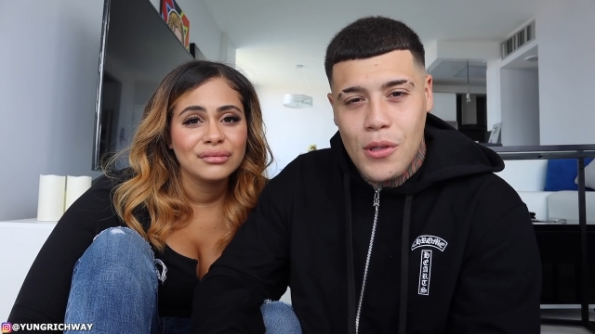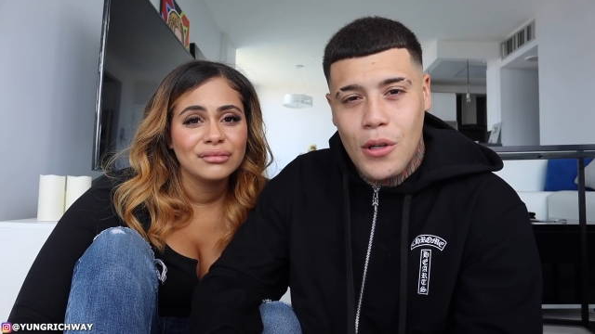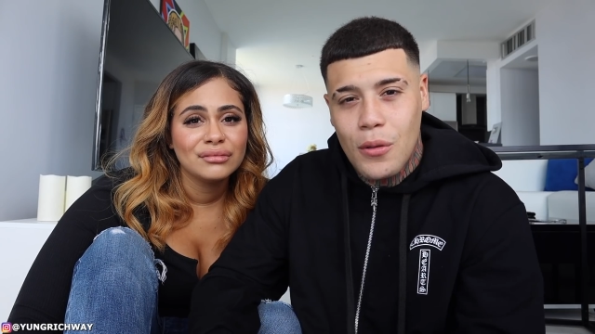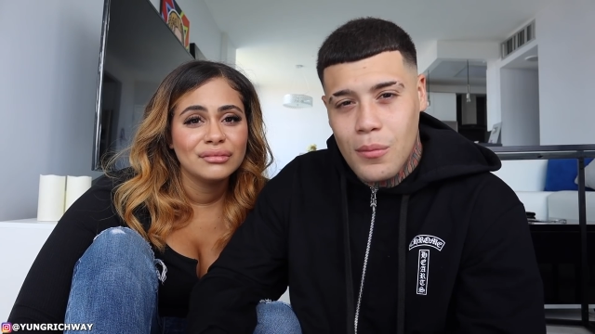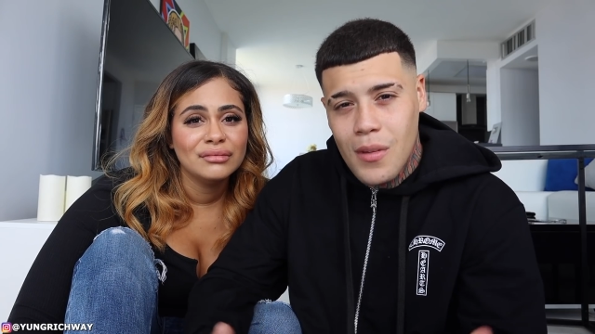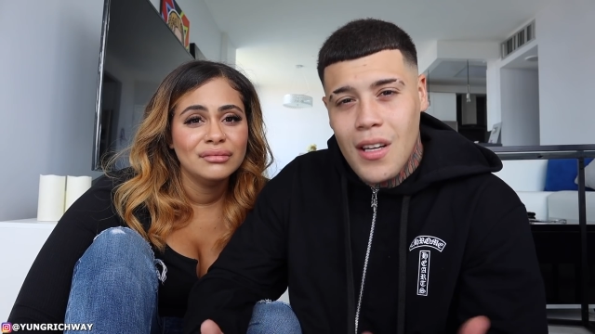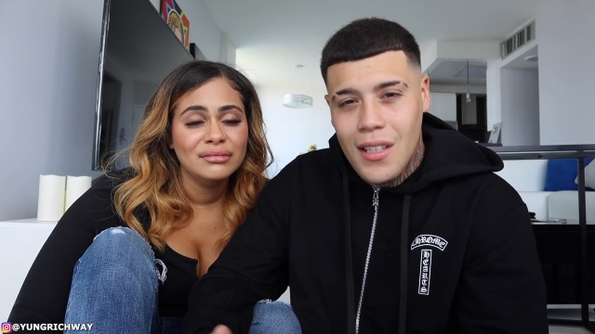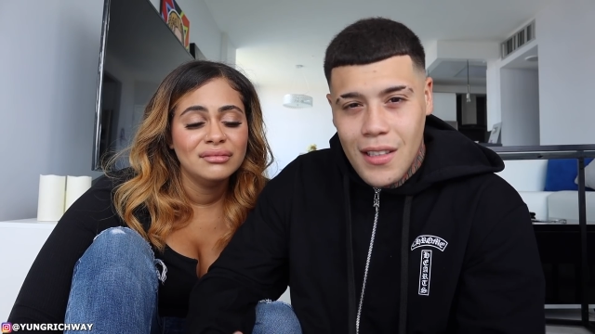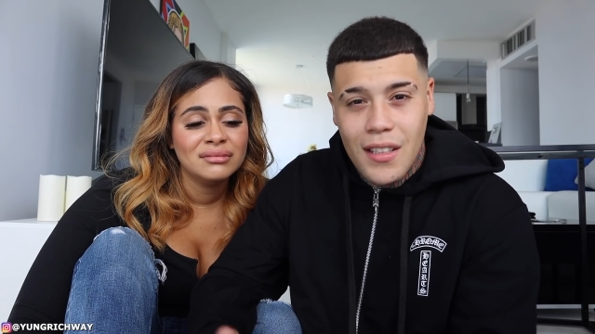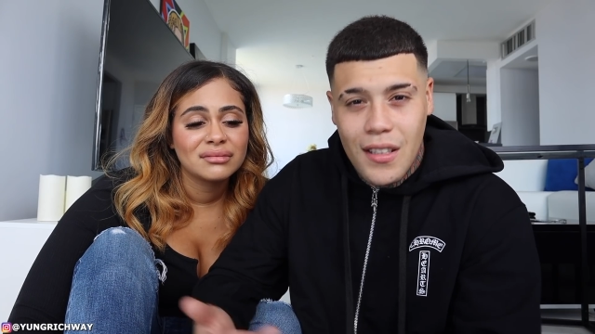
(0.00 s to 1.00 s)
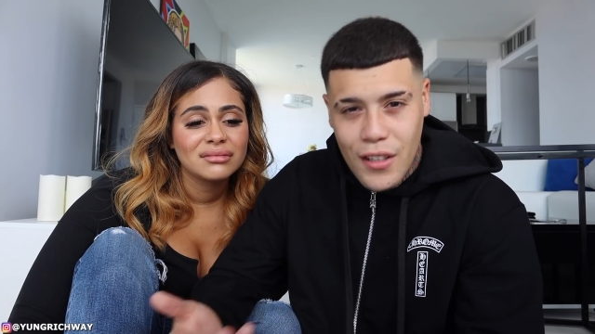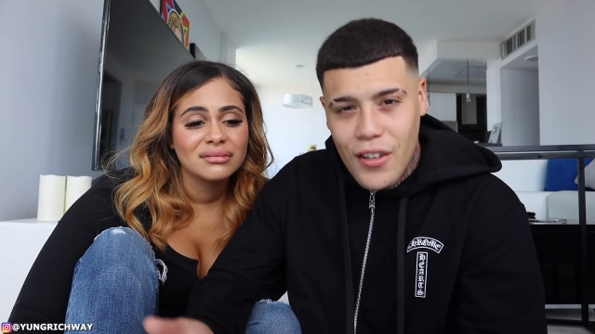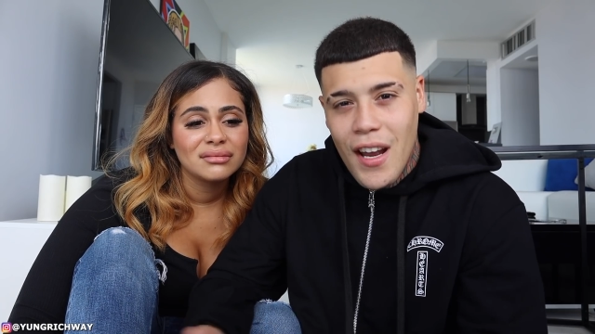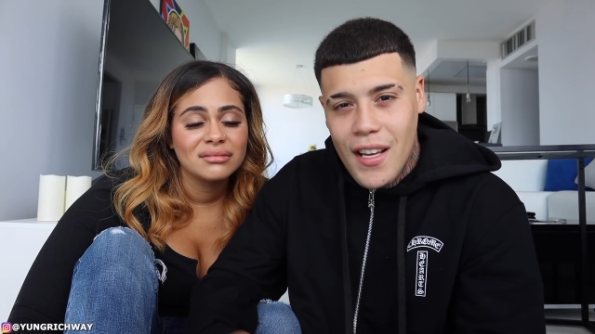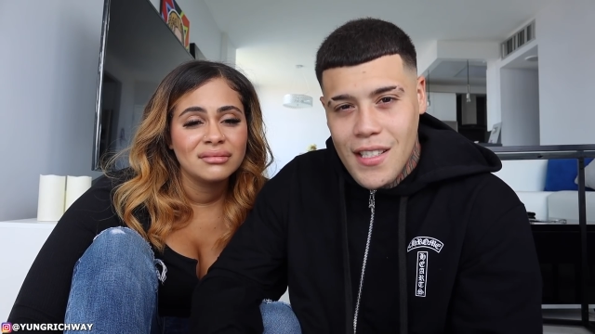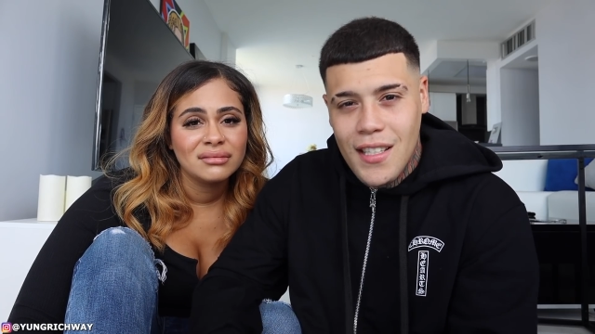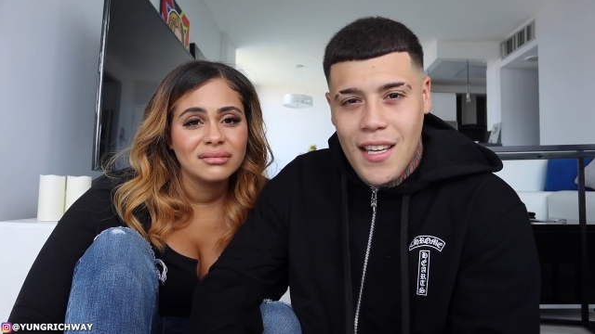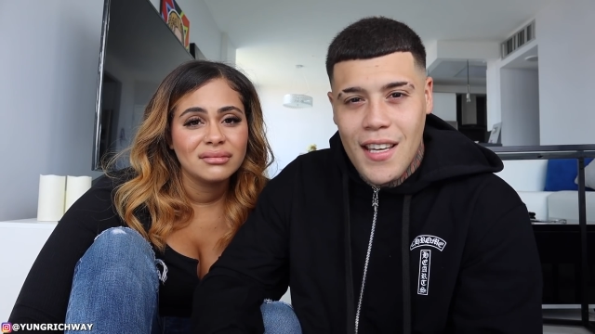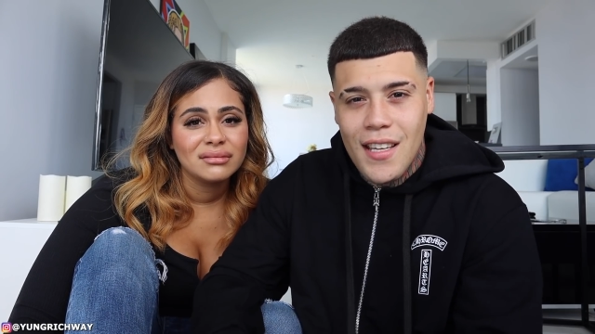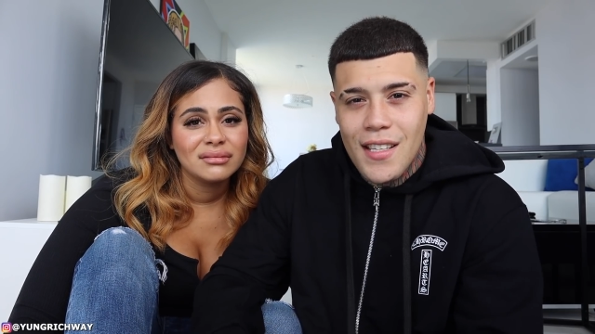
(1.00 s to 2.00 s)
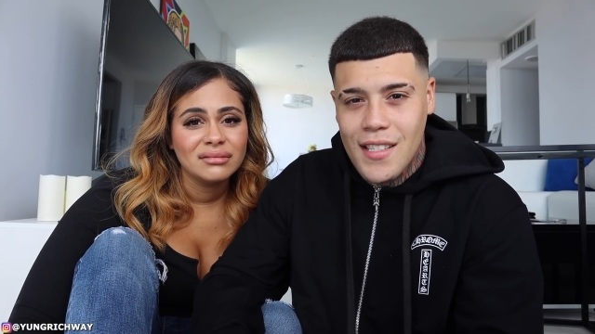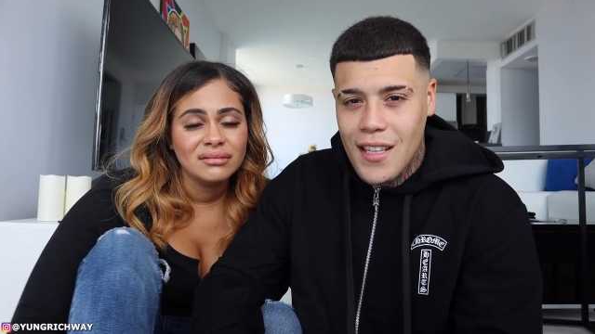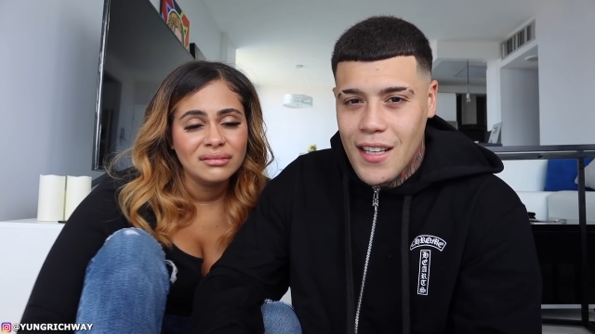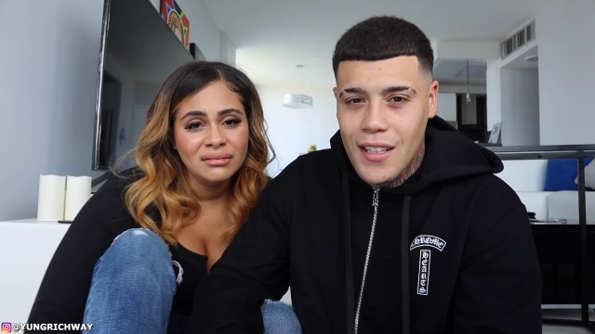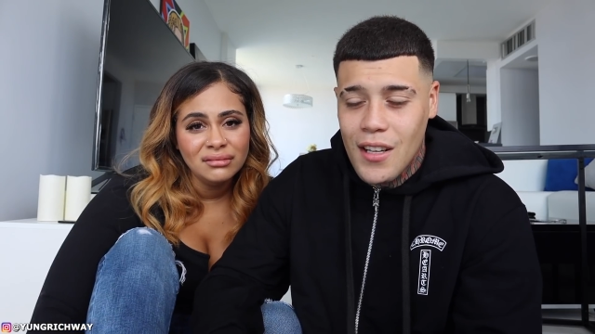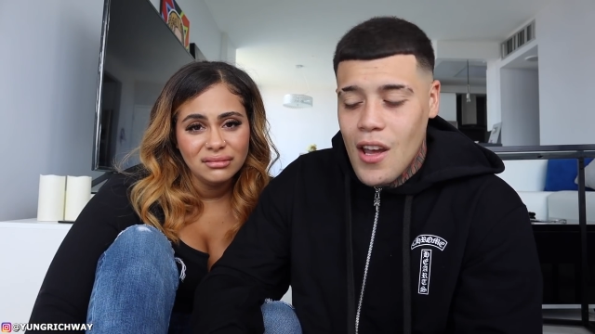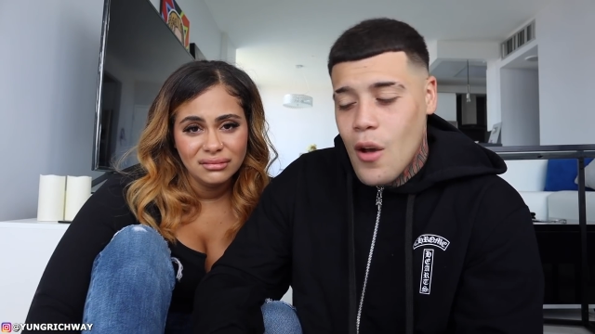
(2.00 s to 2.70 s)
Speaker 1: you know the Dear Ex days and